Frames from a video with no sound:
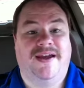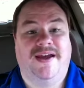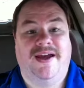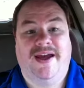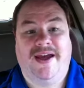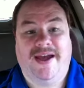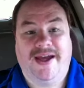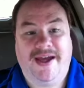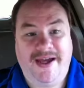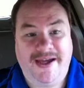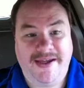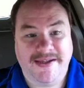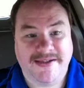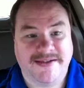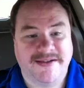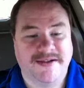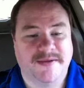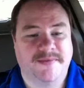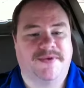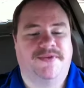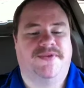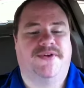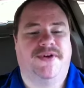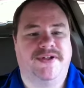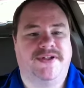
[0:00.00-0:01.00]
Hey guys,
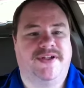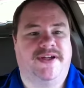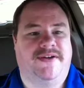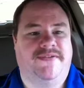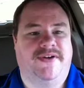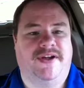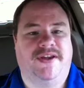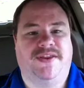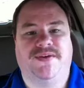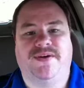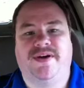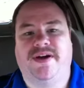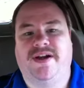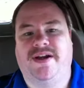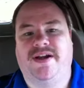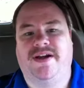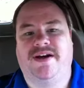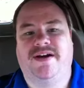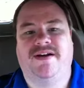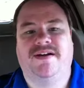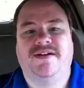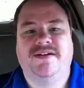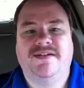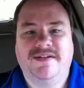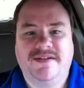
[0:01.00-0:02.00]
Noobivore73
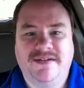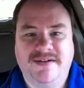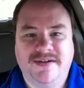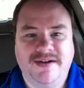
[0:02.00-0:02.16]
here.